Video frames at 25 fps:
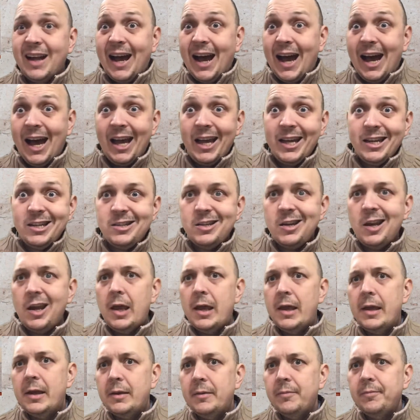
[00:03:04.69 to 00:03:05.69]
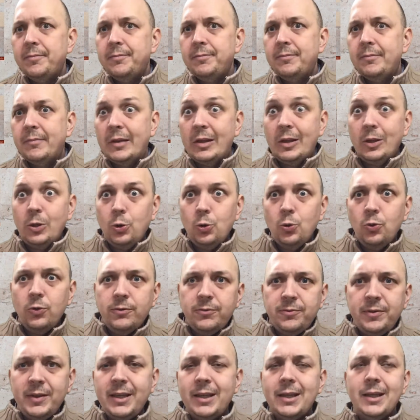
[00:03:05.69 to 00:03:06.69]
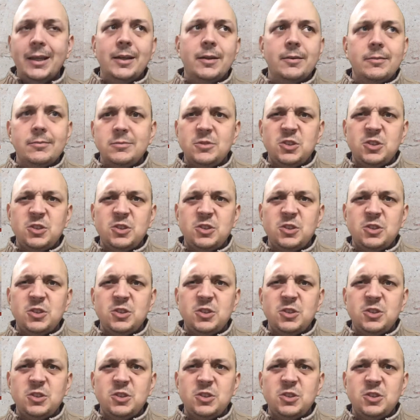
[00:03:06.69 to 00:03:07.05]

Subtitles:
I, J, U, V.